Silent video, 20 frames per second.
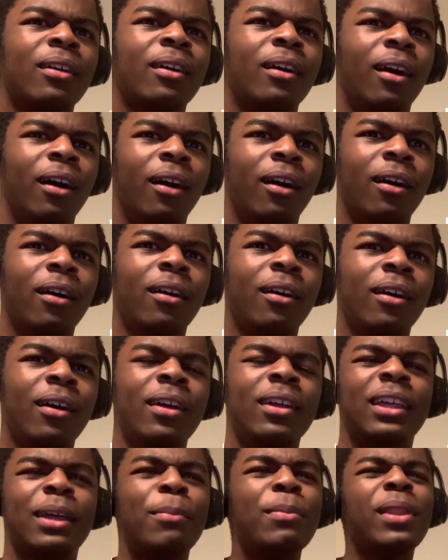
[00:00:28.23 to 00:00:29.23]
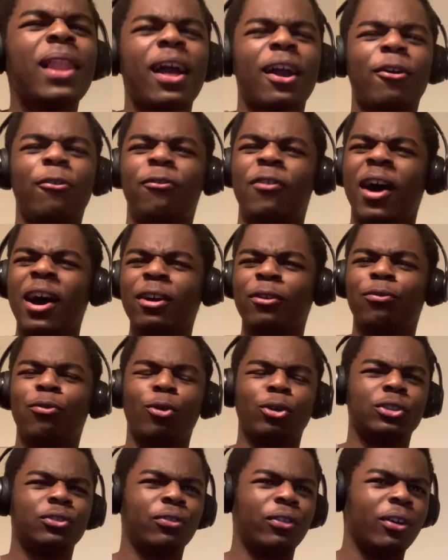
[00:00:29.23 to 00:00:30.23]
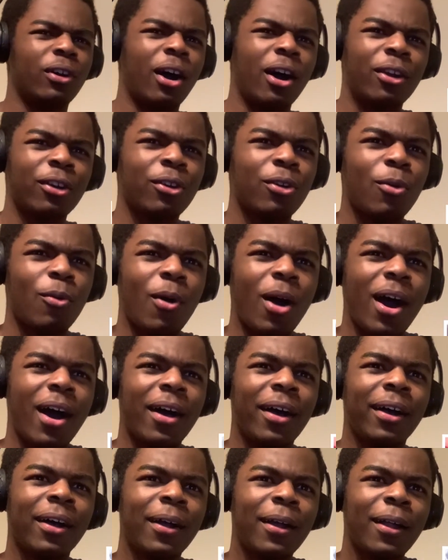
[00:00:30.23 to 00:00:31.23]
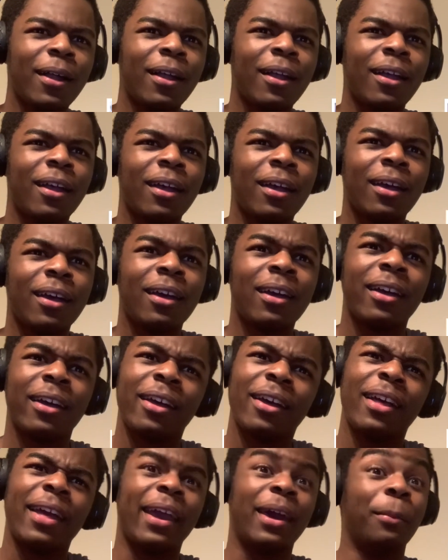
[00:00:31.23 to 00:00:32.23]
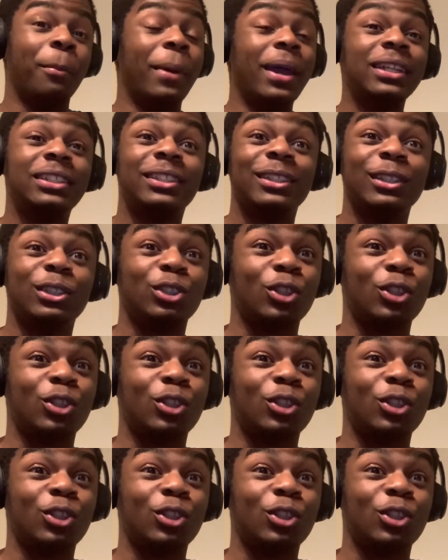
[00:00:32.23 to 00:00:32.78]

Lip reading: Uh-huh. Give me like a Fire Force feel. I don't know why. Animation is